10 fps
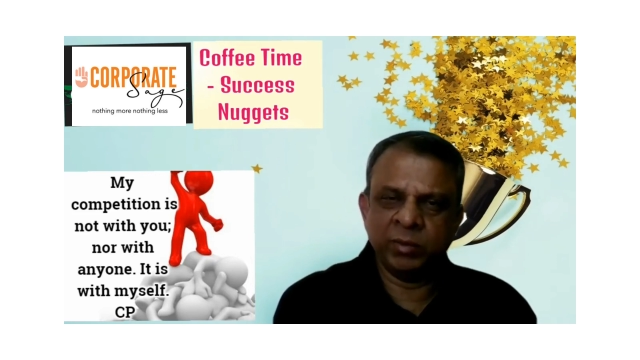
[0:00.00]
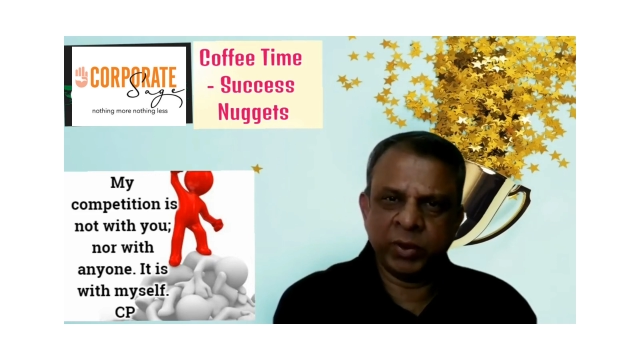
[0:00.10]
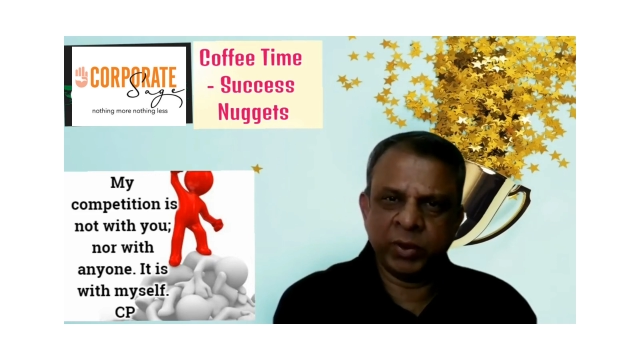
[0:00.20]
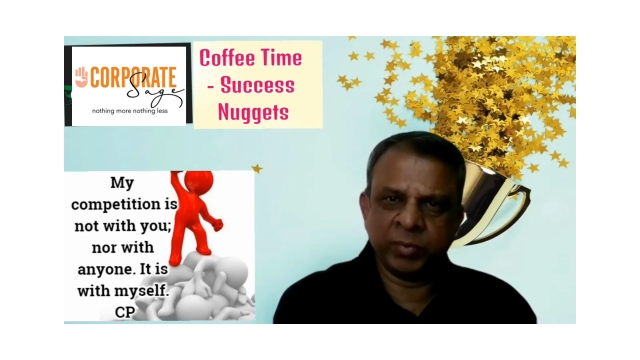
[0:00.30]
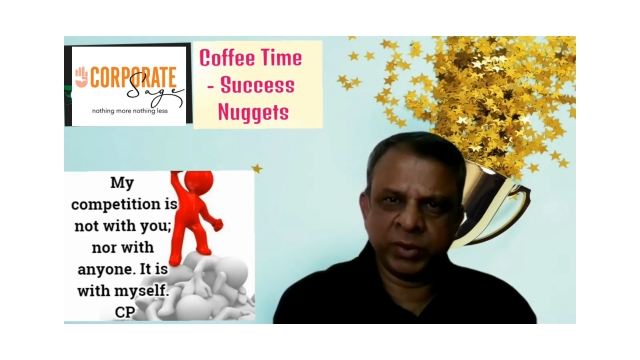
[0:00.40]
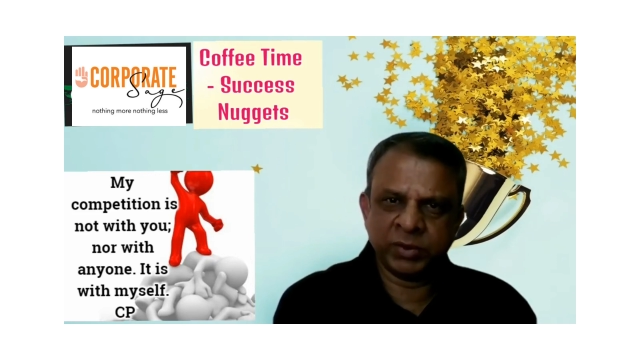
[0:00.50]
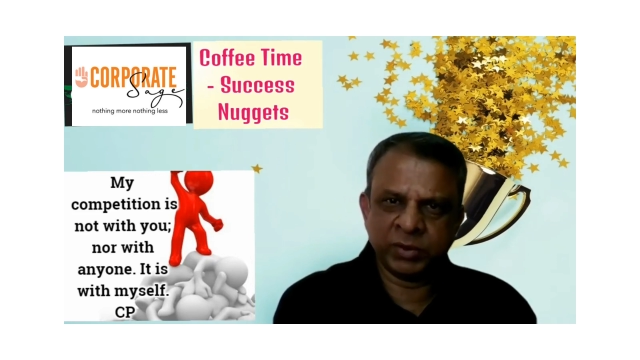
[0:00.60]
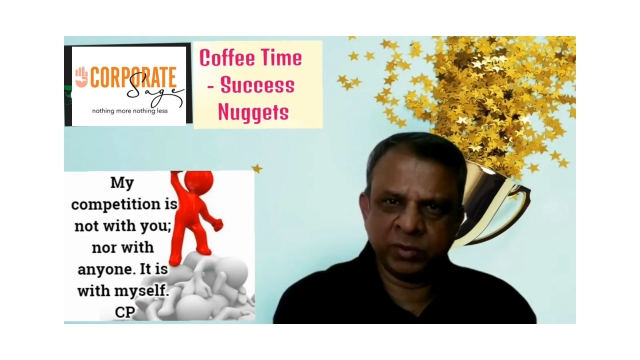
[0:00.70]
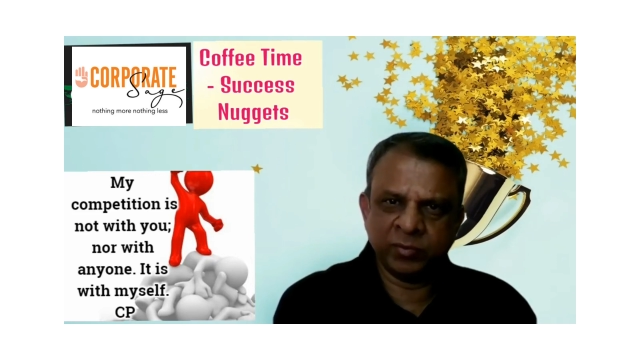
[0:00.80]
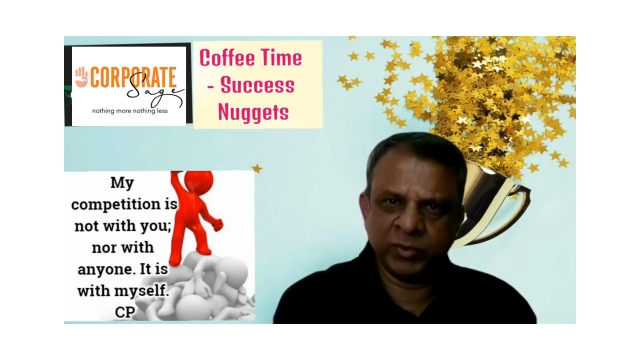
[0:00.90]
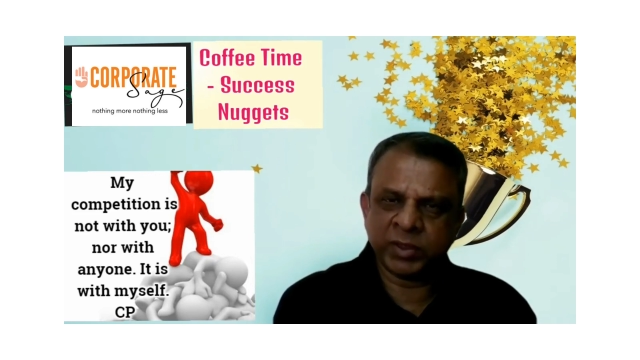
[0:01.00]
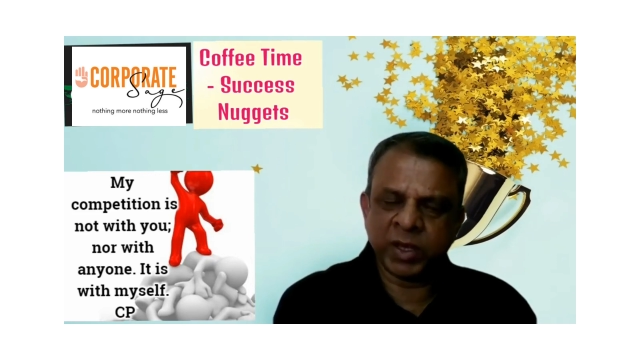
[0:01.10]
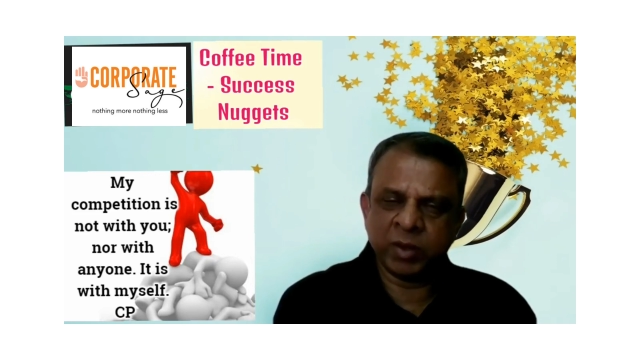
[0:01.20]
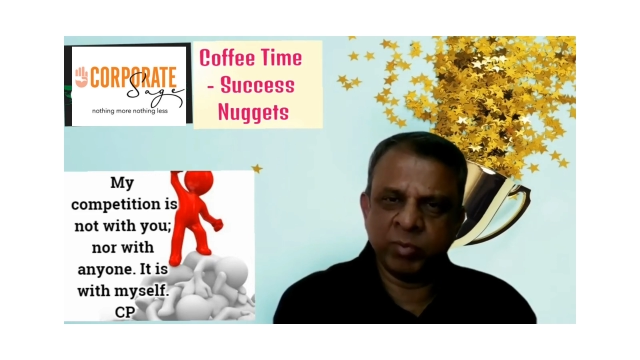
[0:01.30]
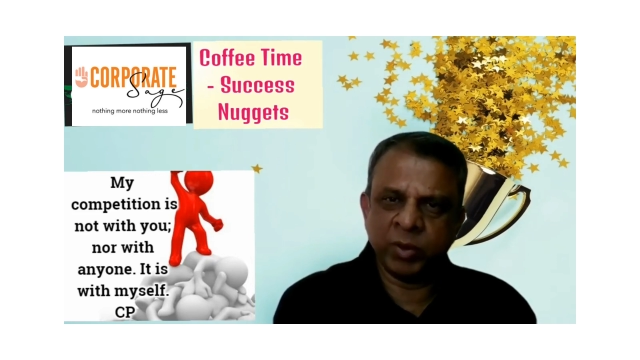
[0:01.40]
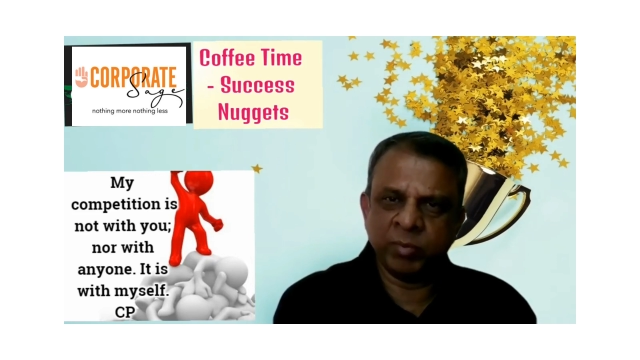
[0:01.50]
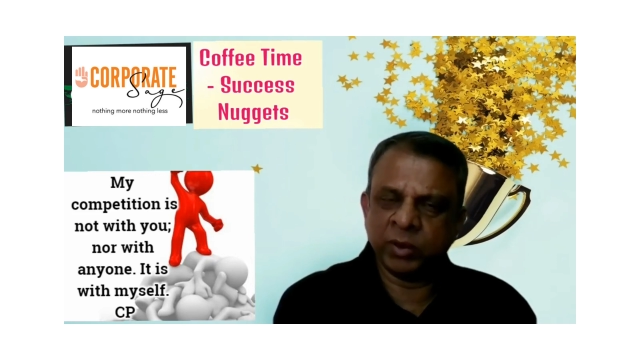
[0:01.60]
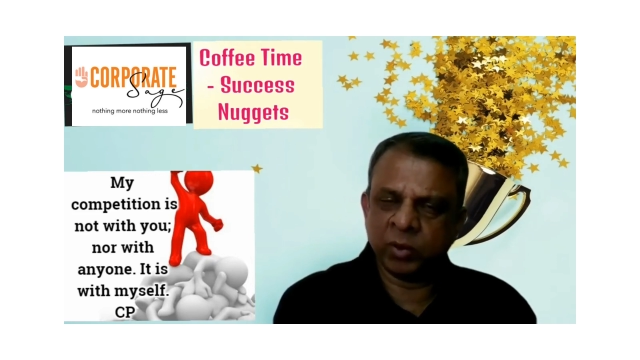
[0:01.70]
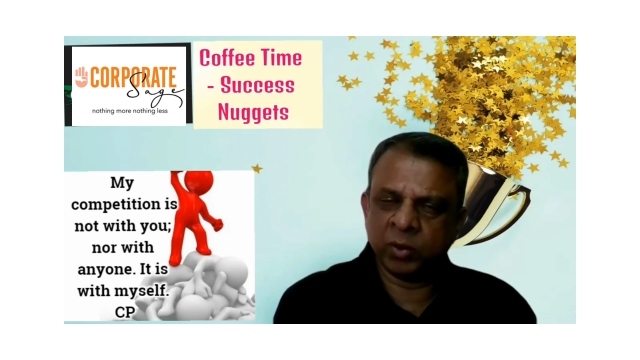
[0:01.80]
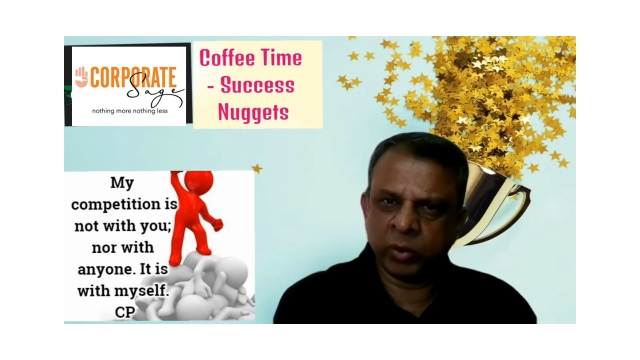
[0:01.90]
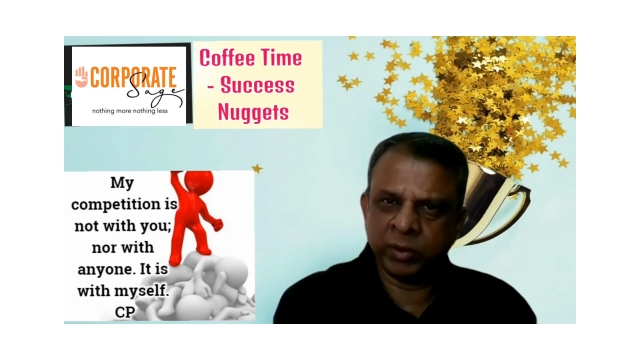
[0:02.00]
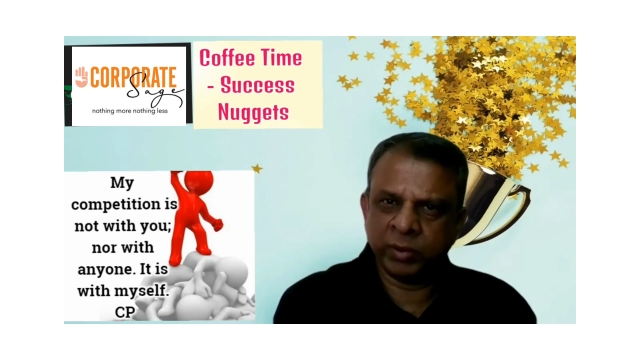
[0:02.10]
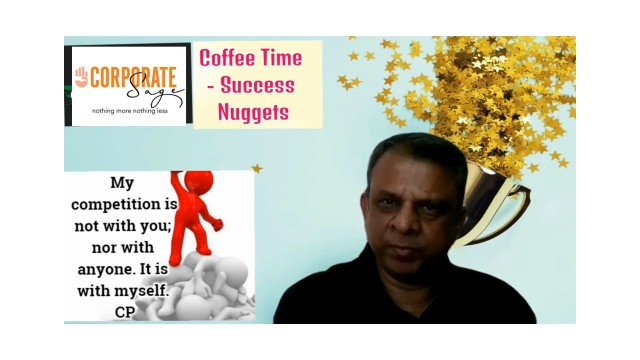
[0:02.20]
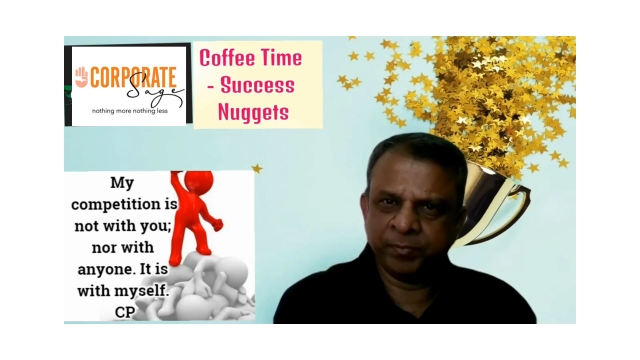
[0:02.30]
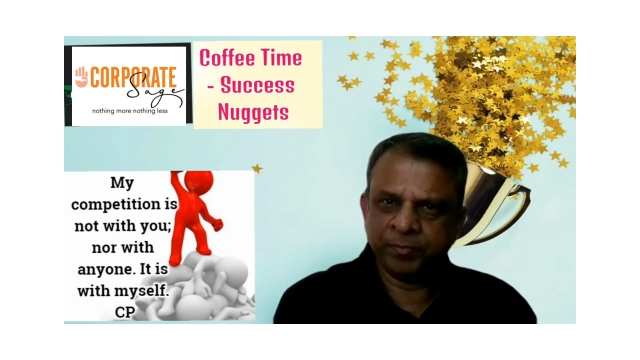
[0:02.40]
peer pressure which can be better avoided.